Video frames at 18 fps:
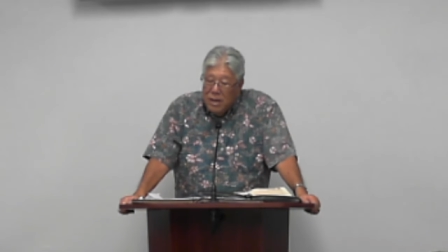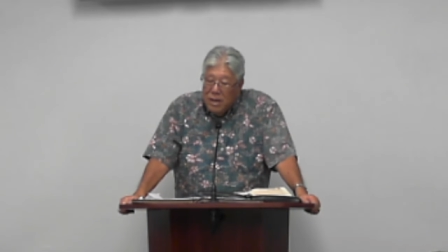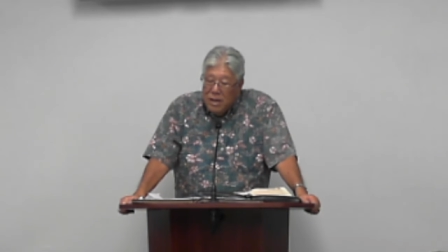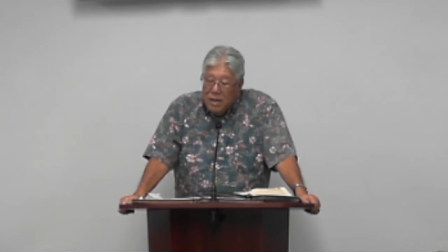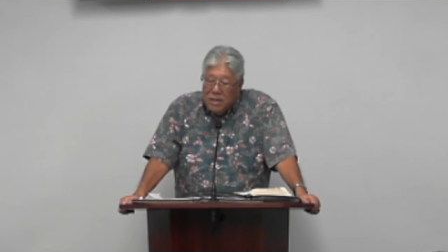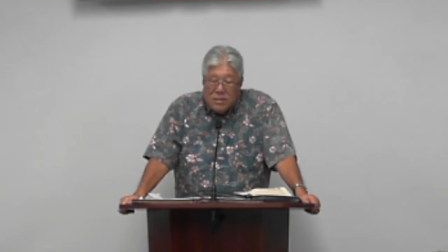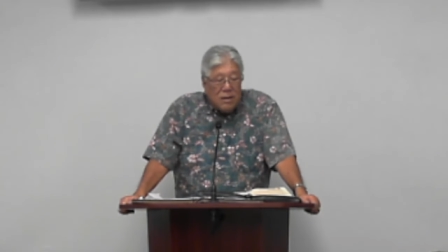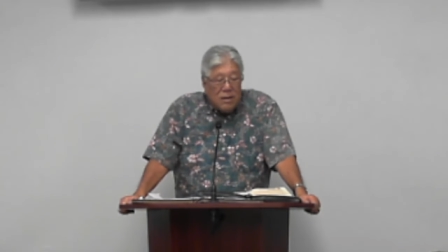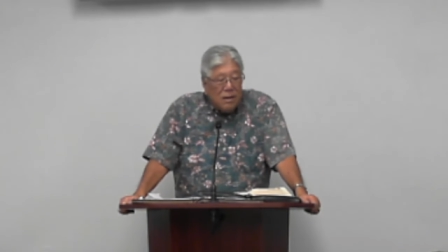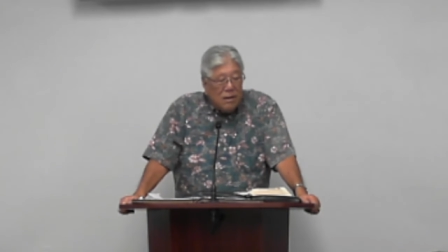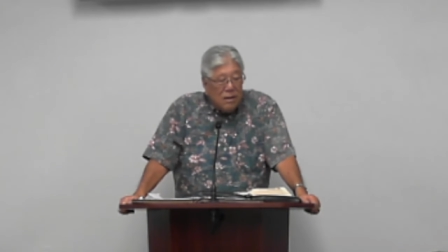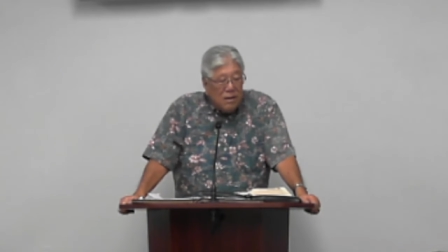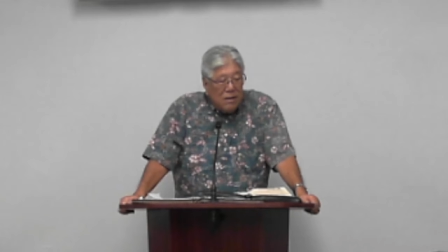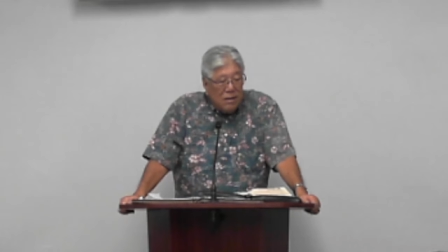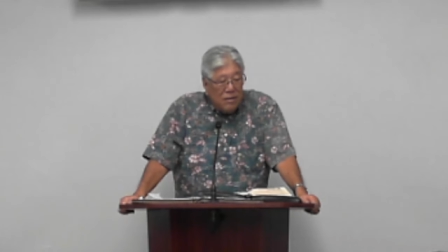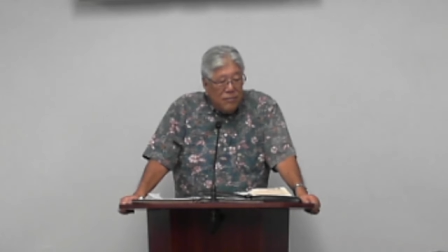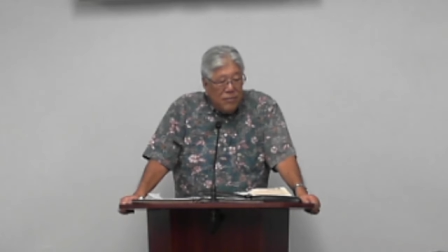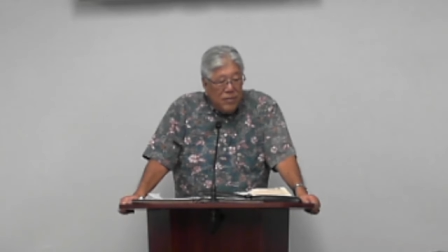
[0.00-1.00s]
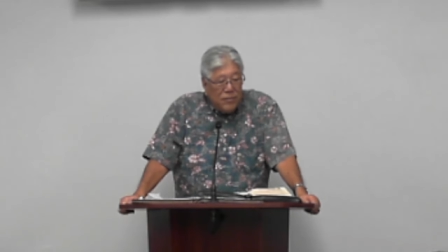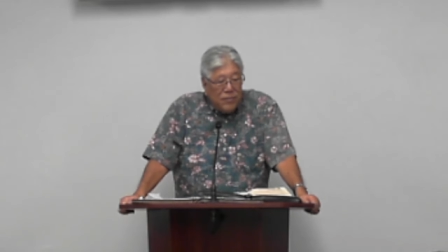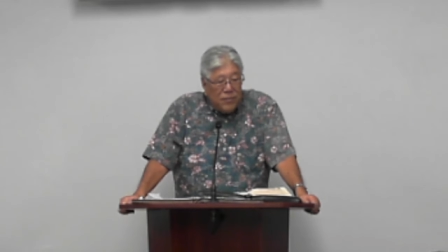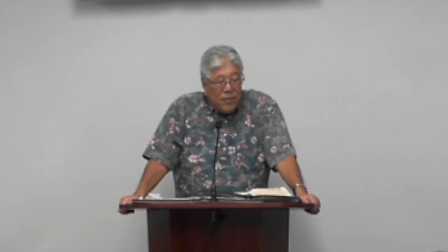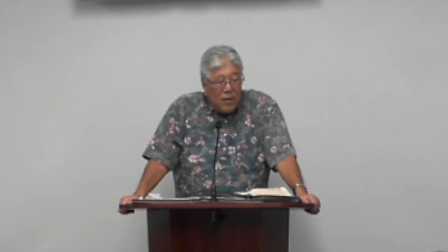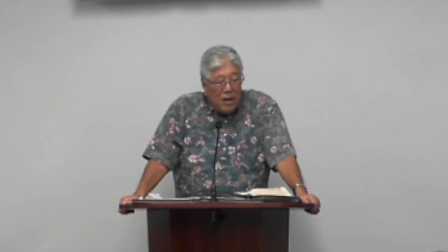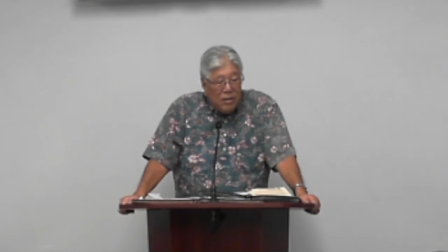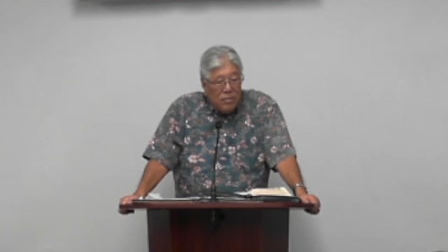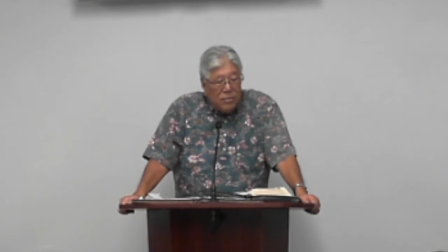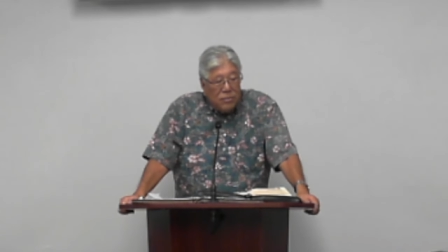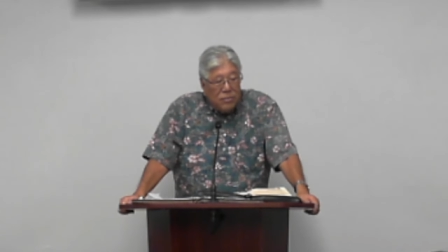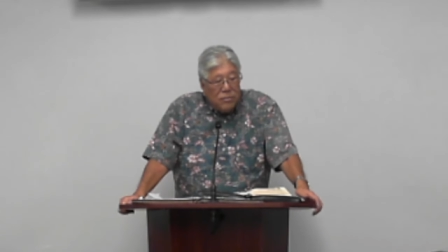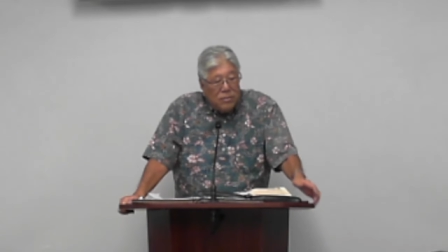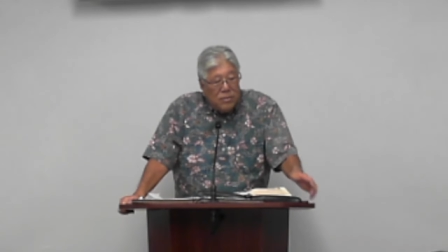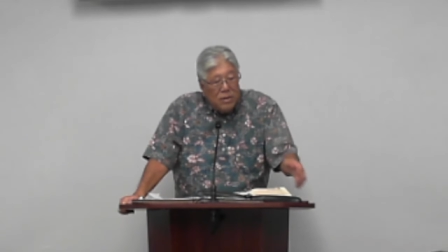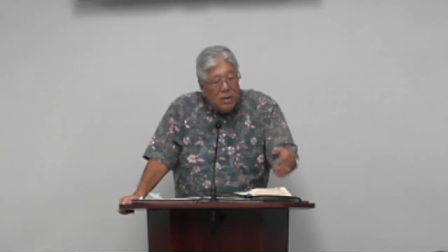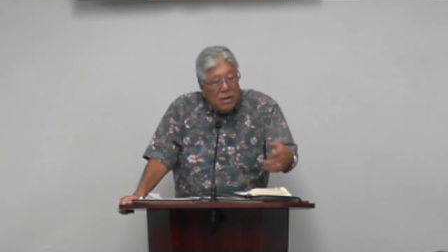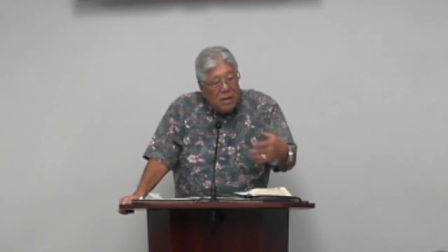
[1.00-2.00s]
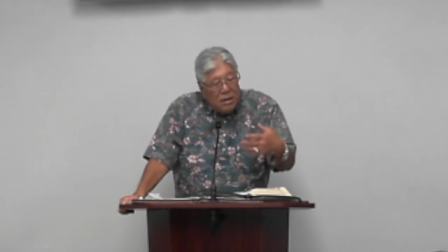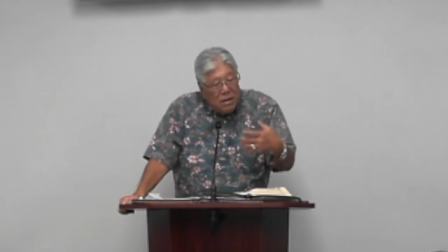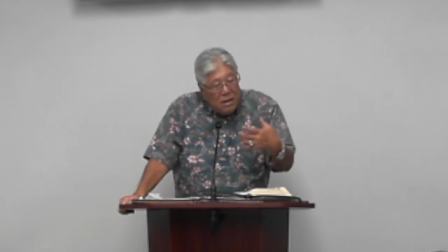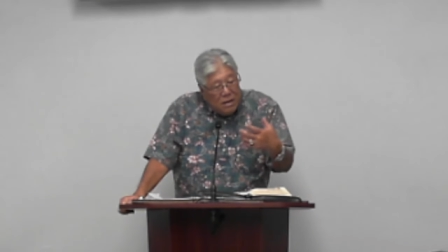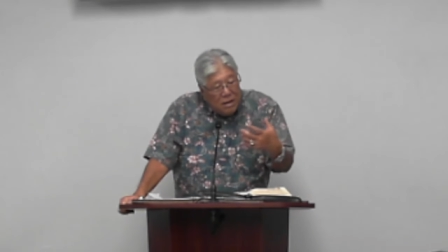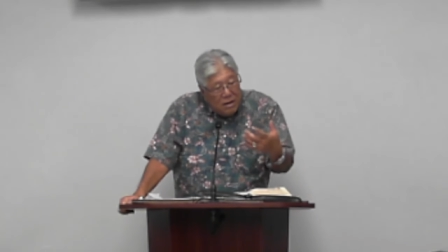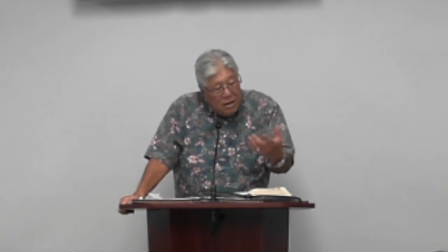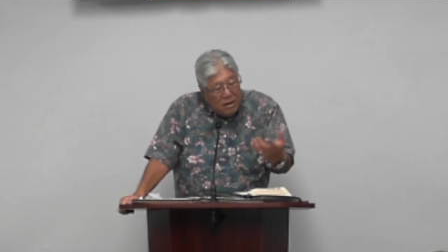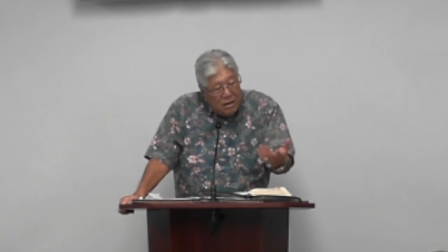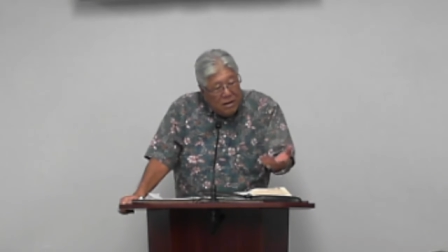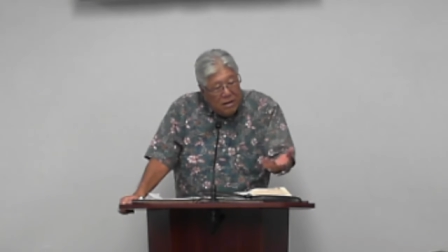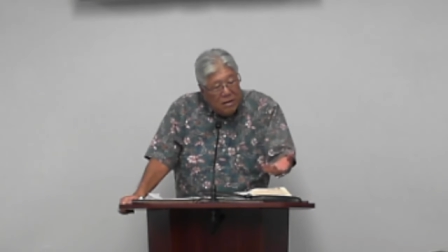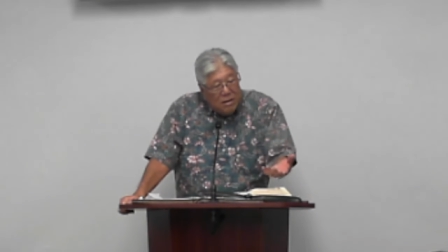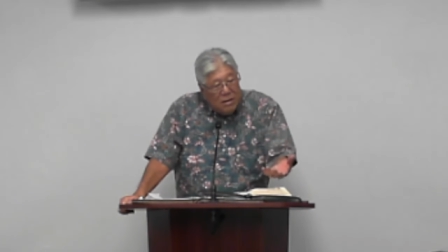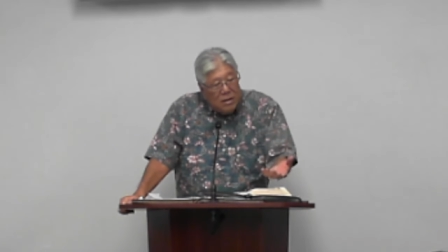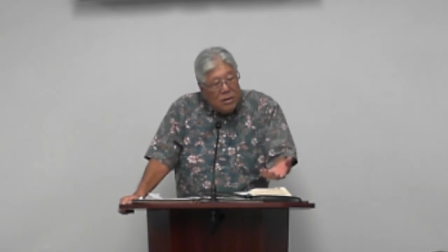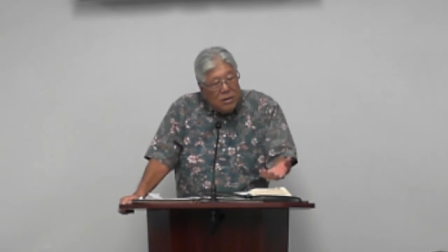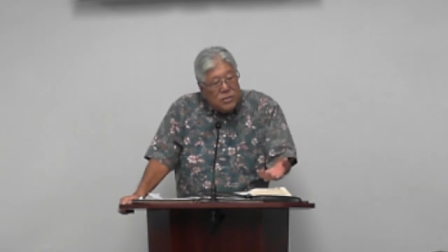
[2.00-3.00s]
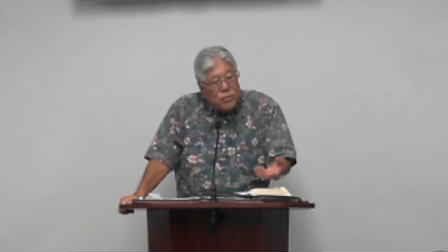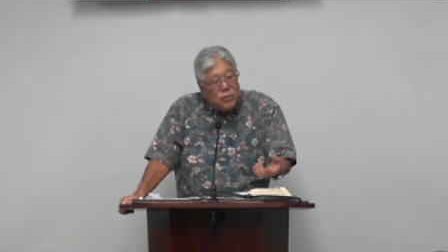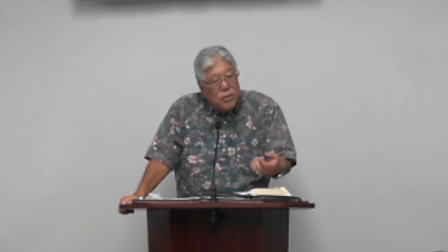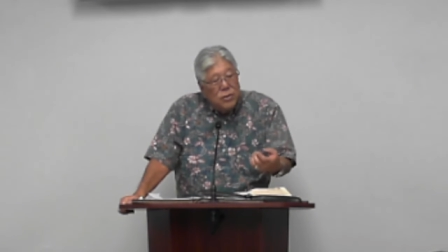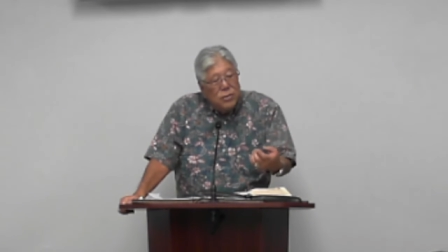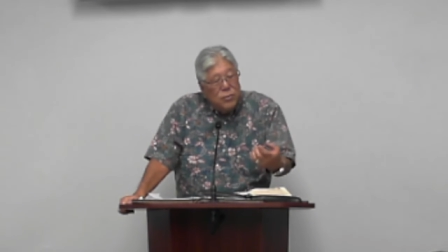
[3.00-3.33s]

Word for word: It's like a loving father trying